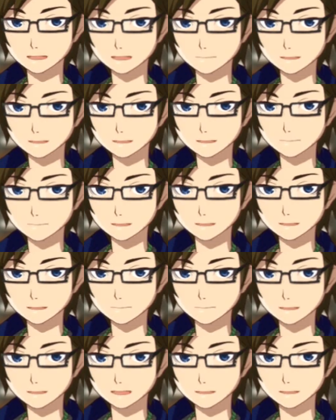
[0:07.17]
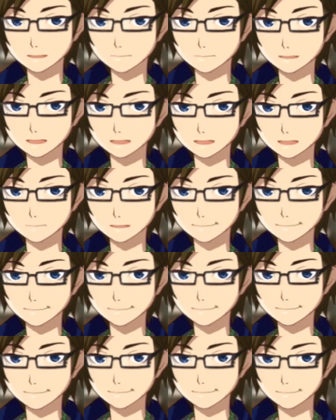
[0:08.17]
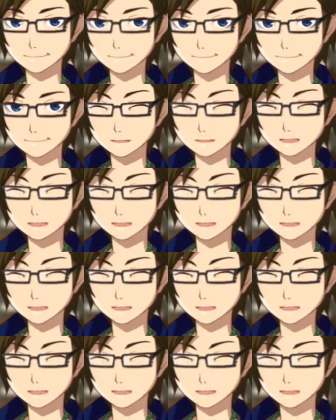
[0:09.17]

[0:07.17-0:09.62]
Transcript: I believe introductions are in order.